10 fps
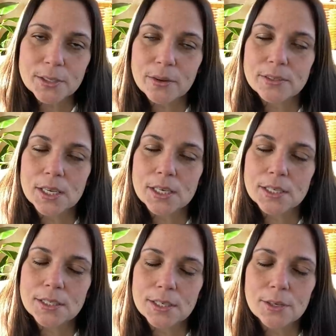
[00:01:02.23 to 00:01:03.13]
So I was like,
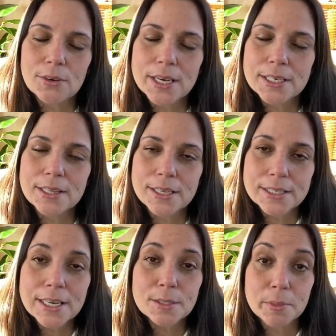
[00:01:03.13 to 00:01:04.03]
you know what?
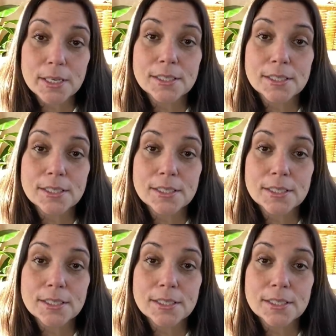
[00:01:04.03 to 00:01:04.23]
This has been